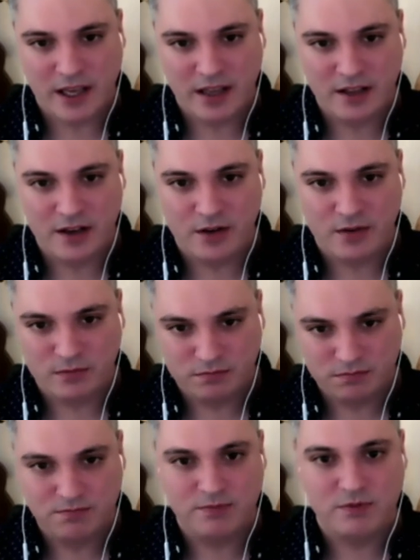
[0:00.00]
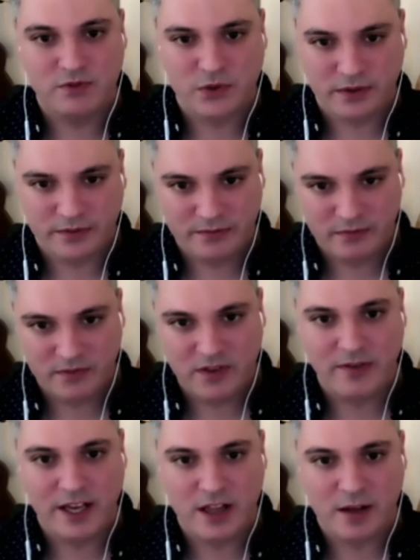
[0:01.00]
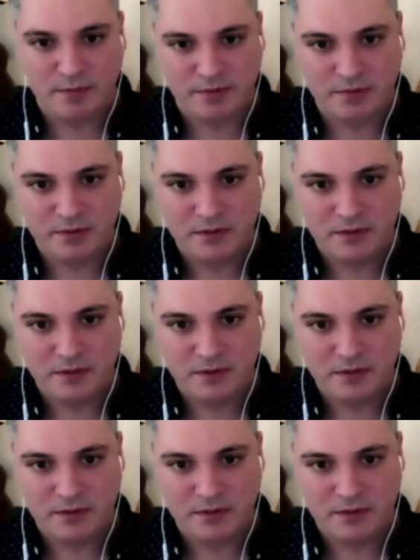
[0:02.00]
you know, sort of develop